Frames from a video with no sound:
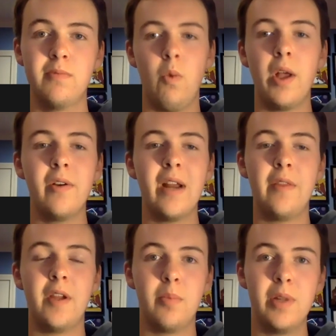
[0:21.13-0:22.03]
While you're down
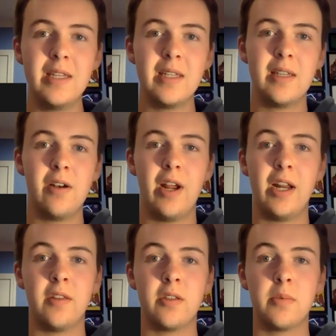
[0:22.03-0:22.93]
there, please consider
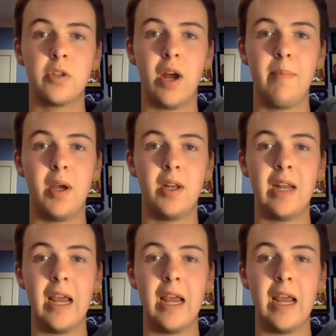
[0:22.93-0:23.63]
hitting the subscribe button